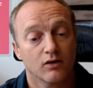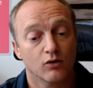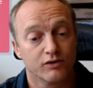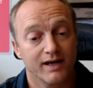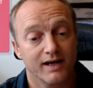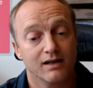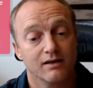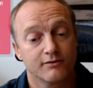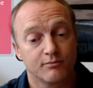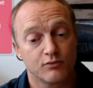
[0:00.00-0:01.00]

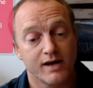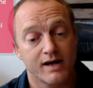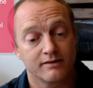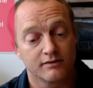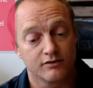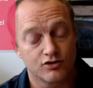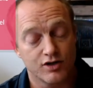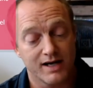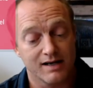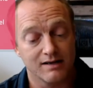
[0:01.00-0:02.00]
hotels, brands, and
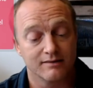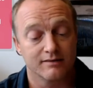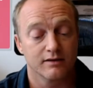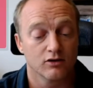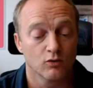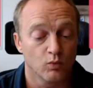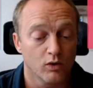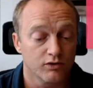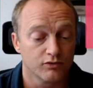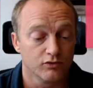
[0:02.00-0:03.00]
chains, you know,
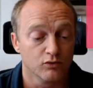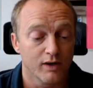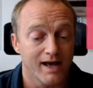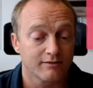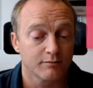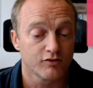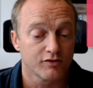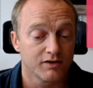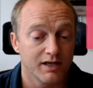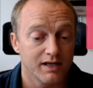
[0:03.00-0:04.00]
want to do as
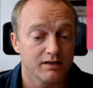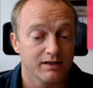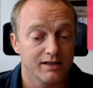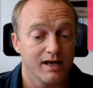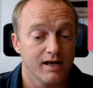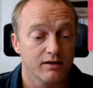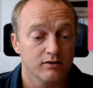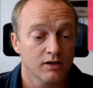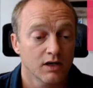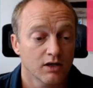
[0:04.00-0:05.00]
as the data they
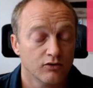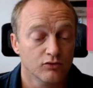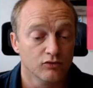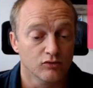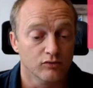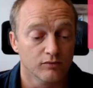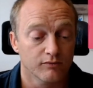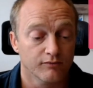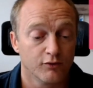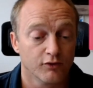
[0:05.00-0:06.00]
can
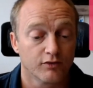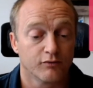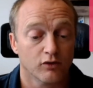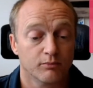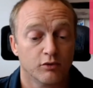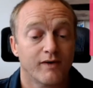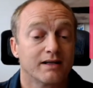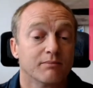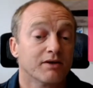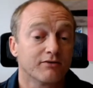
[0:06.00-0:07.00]
to first of all
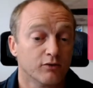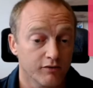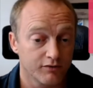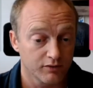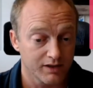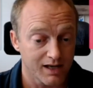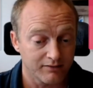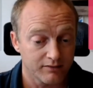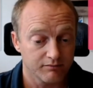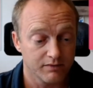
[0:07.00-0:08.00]
provide the best service to the
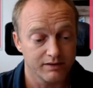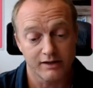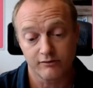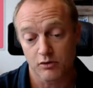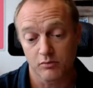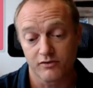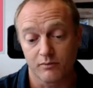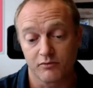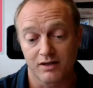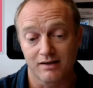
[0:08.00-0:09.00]
guest, and that's probably
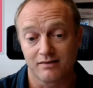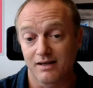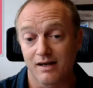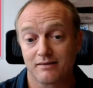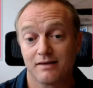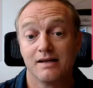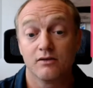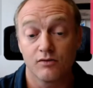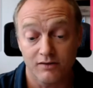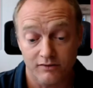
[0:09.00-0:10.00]
something that's in the guest
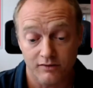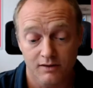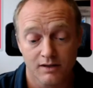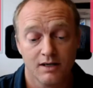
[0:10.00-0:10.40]
interest.